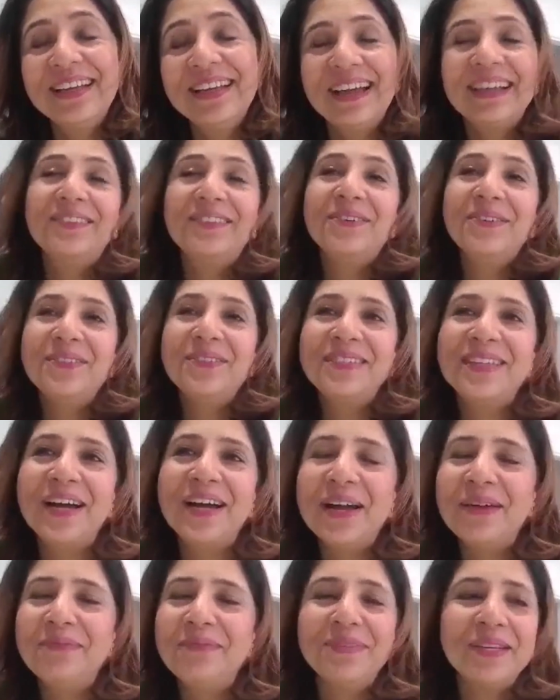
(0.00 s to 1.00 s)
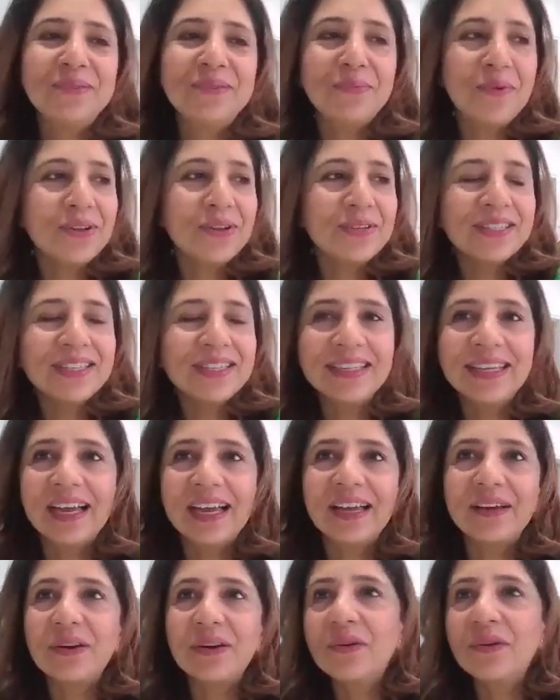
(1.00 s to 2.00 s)
like those times. It wasn't
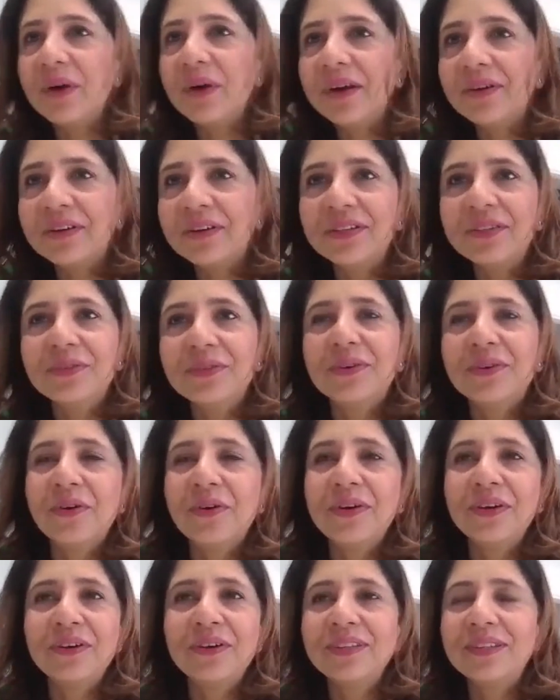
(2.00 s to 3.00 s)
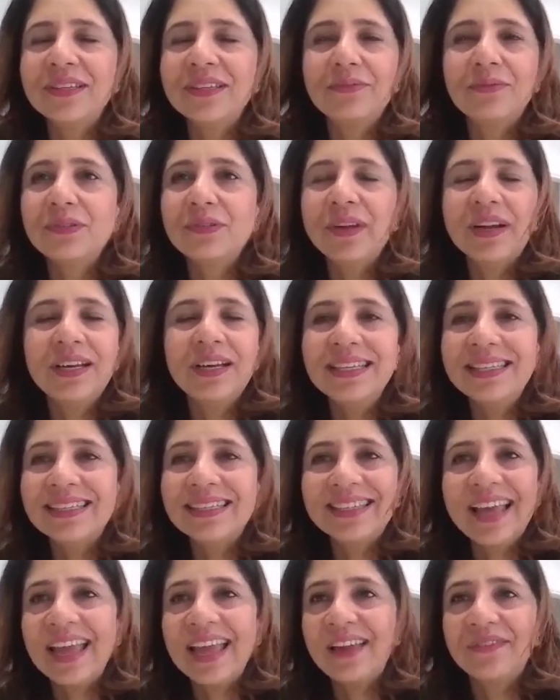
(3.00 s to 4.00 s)
like, oh, where are you going? It was very
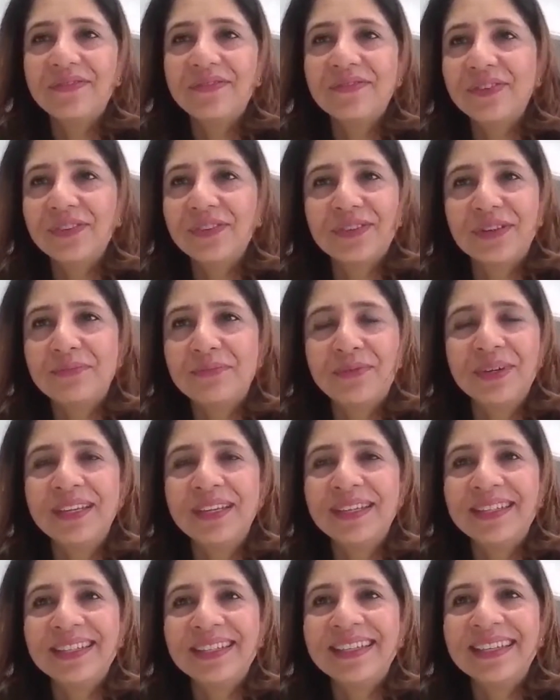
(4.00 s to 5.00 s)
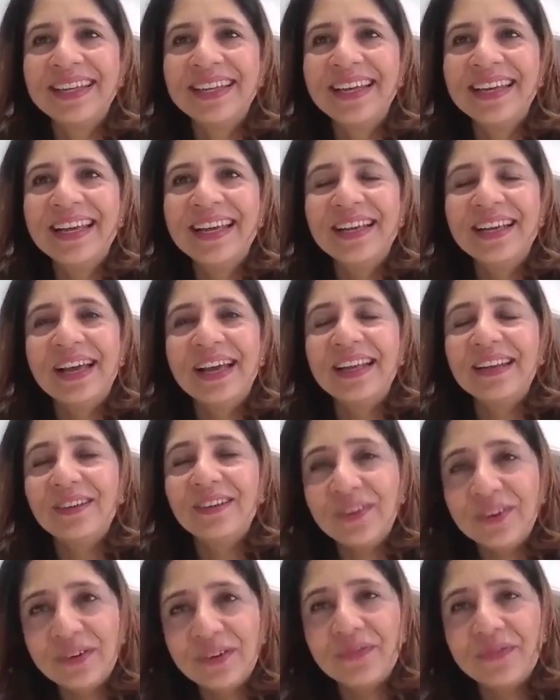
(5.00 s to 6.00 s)
safe for some reason. I had a
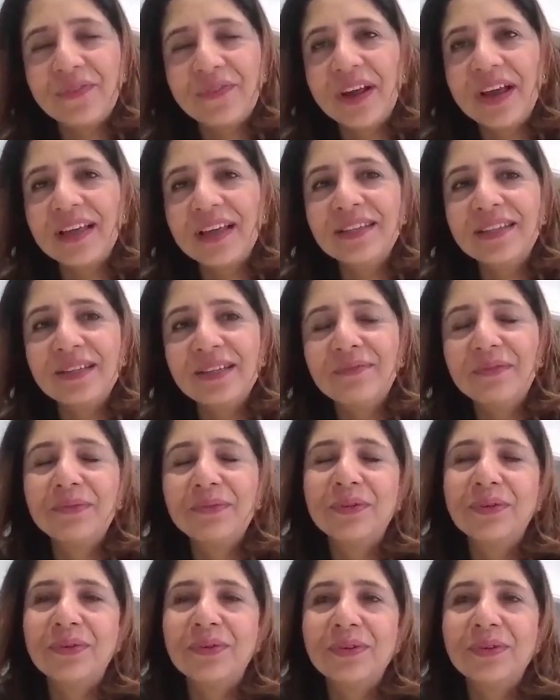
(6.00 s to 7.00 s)
lot of friends, and we would